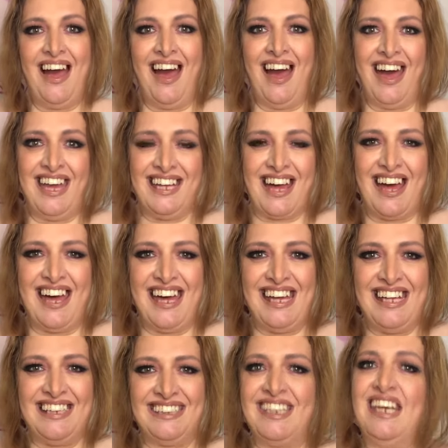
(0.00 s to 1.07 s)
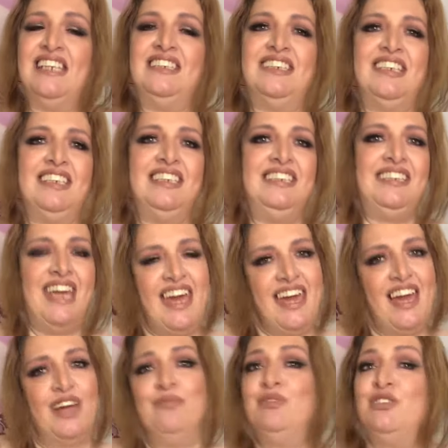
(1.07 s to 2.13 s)
Hi guys,
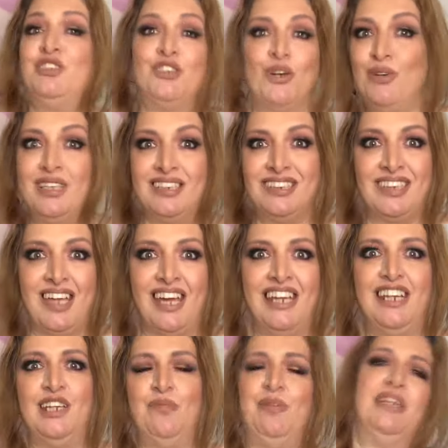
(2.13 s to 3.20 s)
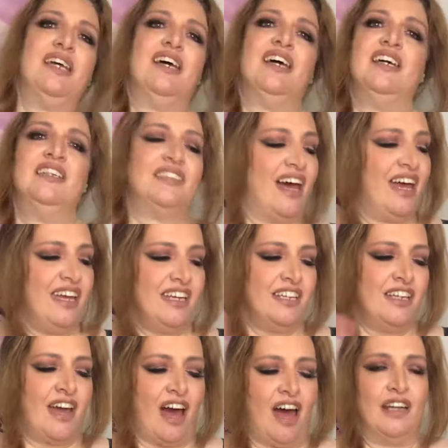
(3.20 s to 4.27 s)
today I'm so excited because I
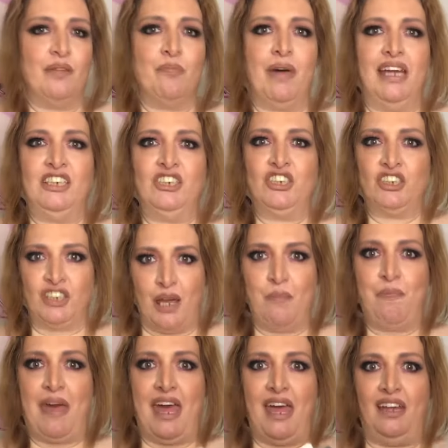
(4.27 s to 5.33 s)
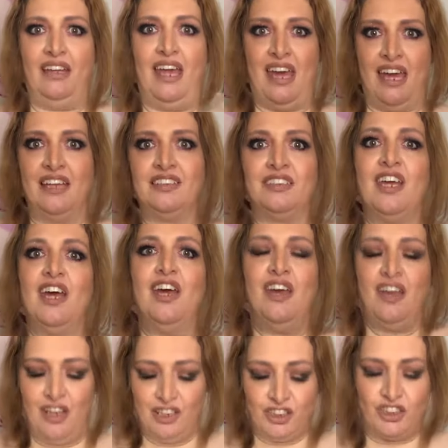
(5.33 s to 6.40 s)
got my Shapellx
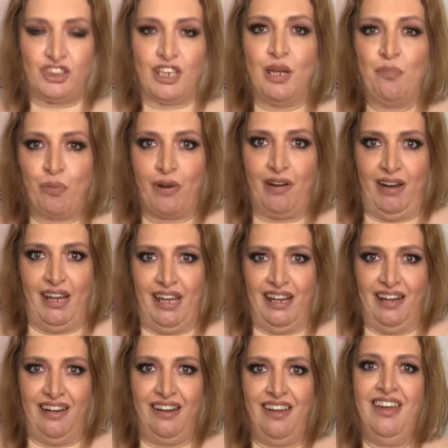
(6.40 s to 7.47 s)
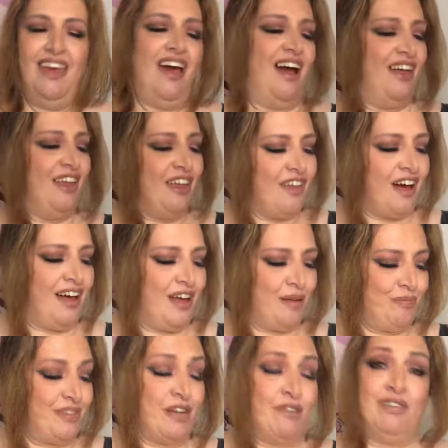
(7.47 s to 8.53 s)
shapewear in.
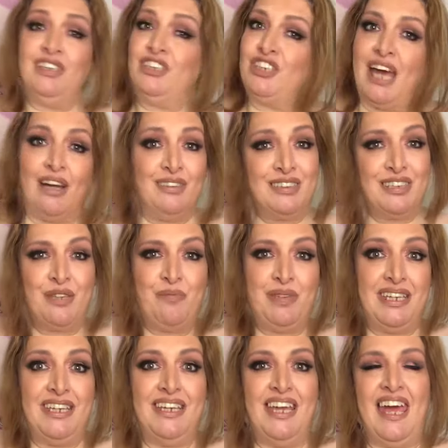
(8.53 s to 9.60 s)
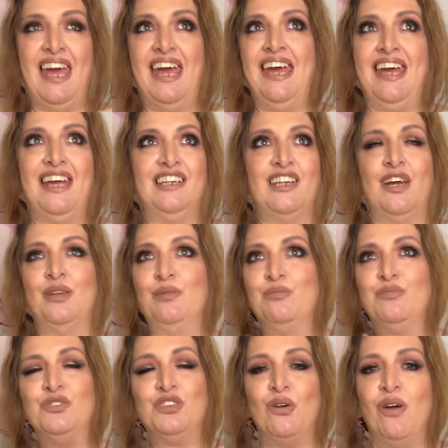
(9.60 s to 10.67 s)
They reached out to me and
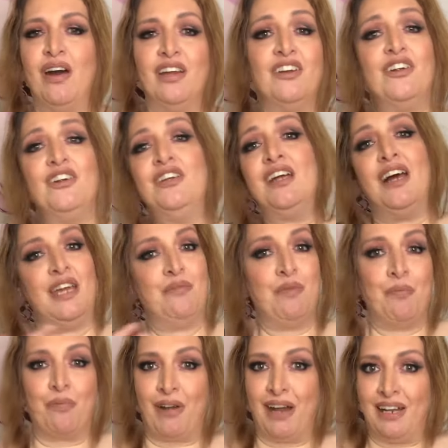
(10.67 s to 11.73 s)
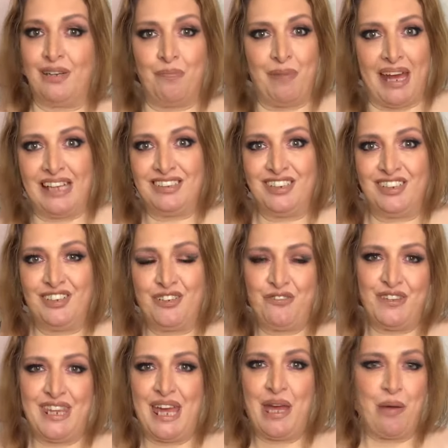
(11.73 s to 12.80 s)
I'm so honored. I am a brand ambassador for
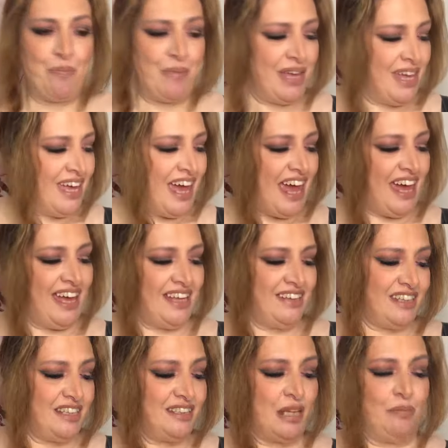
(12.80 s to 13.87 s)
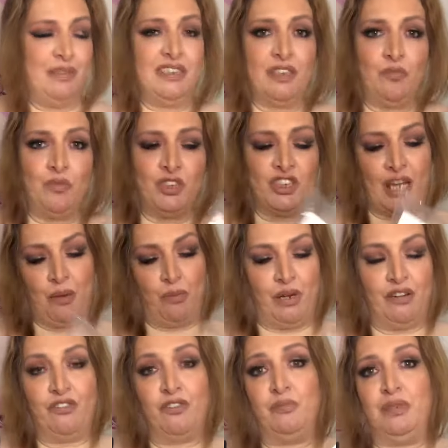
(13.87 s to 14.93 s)
them and they sent me some
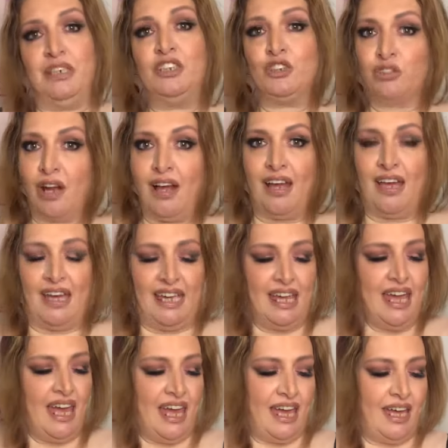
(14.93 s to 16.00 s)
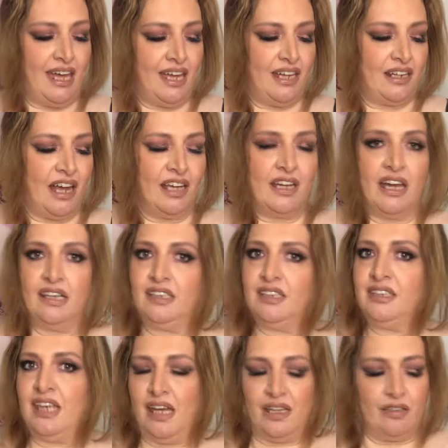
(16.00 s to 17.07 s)
shapewear for me to try. And I gotta
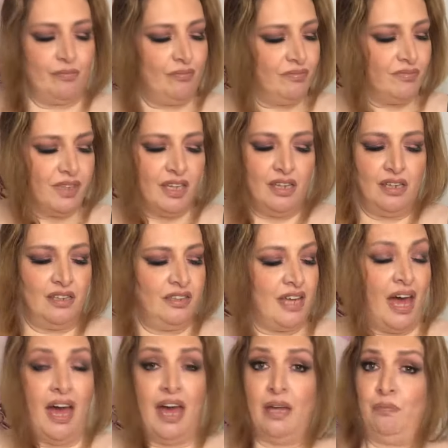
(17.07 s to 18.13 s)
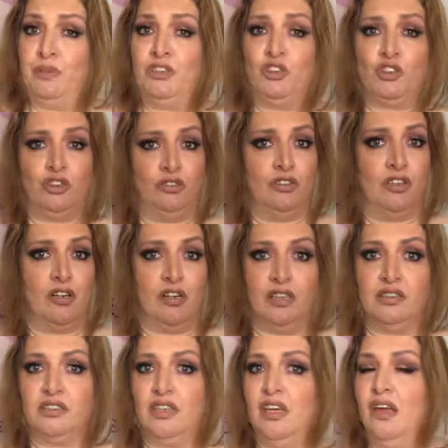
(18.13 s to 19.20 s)
say, the hype is true,
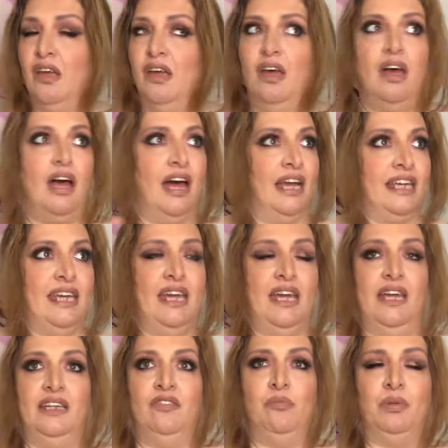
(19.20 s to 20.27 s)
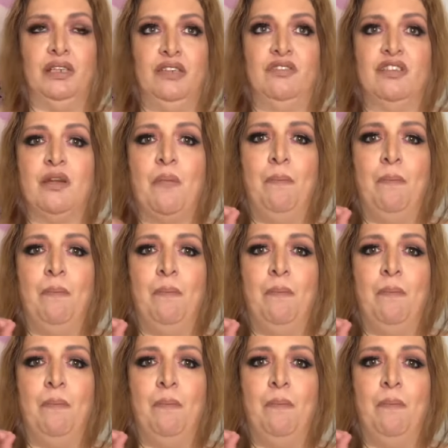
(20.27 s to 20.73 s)
girls. I can't even believe it.